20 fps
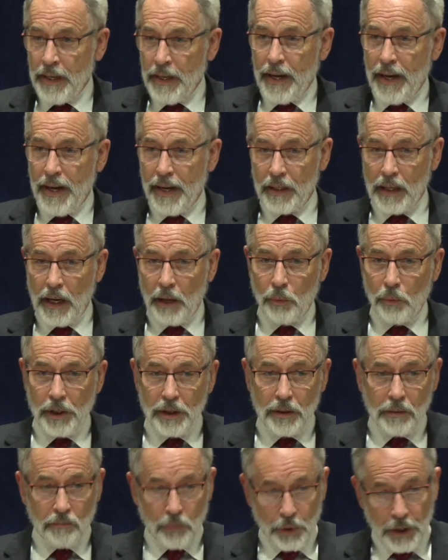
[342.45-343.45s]
And
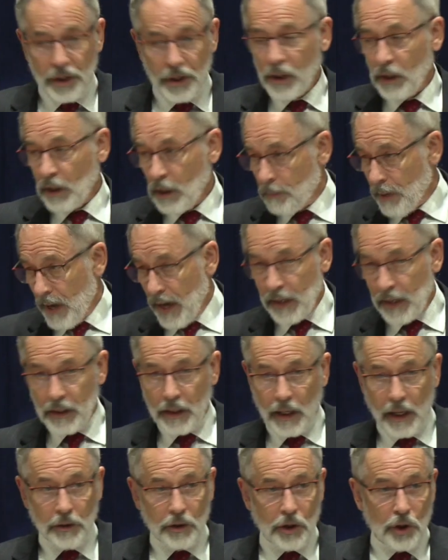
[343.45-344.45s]
recently, Patti and
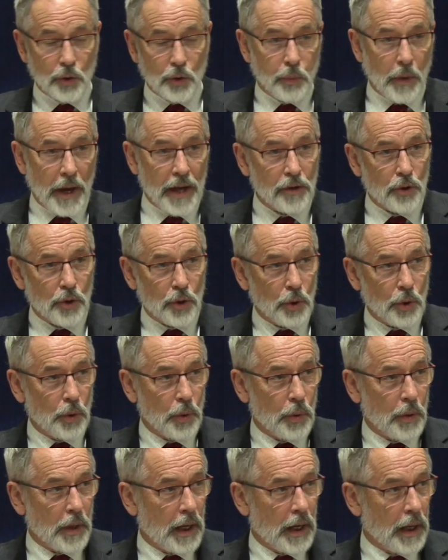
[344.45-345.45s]
I just went to